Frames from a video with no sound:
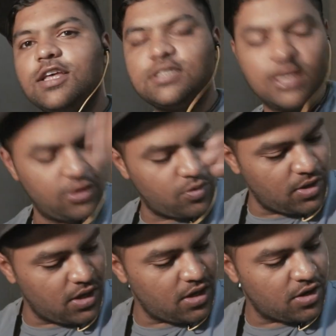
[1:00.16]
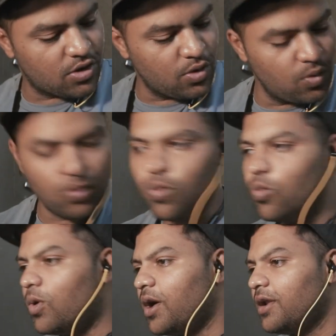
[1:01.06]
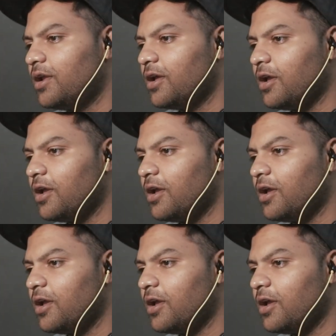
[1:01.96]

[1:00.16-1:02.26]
this in three, two, one.